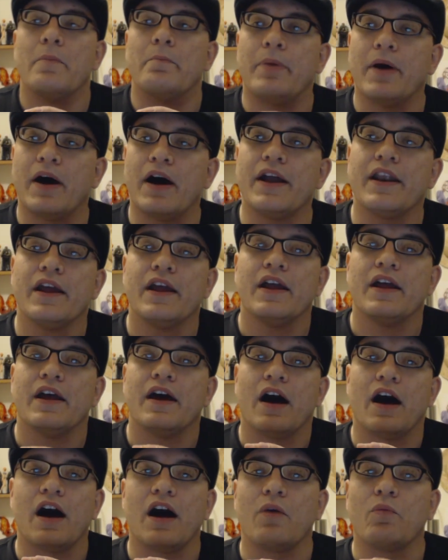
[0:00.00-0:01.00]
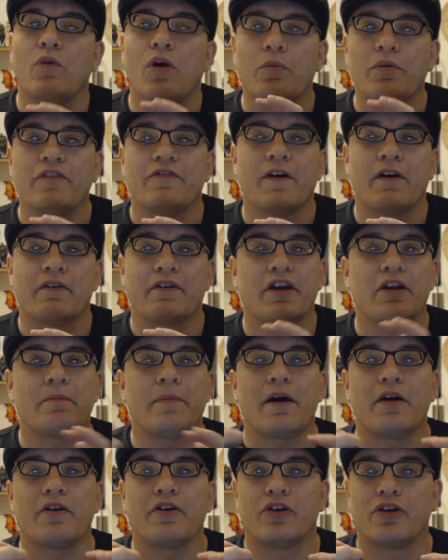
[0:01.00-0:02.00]
But what we found out
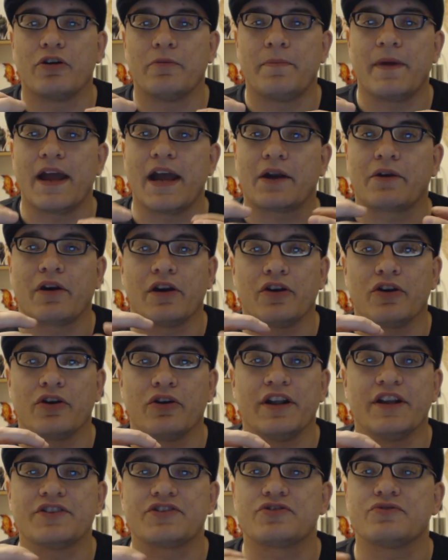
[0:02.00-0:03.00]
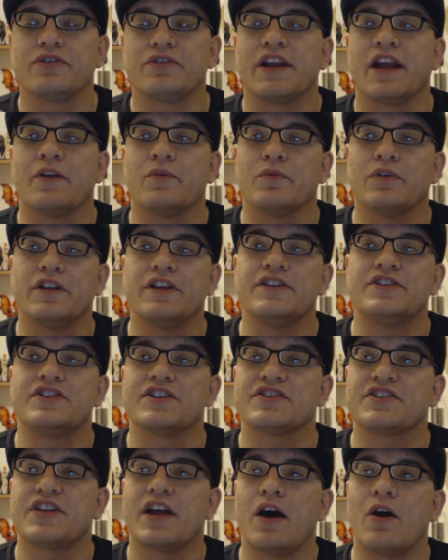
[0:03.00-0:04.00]
about her background and her history, and really
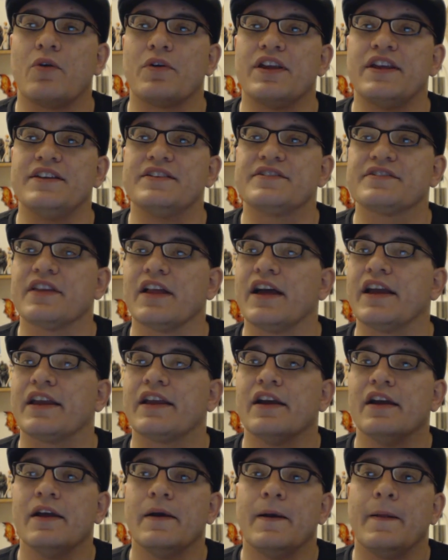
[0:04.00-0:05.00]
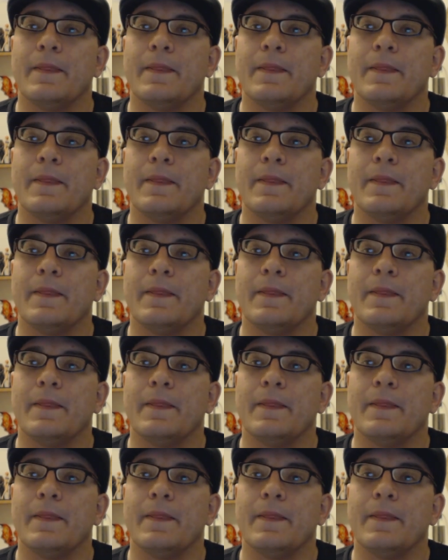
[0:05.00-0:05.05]
just how he's like,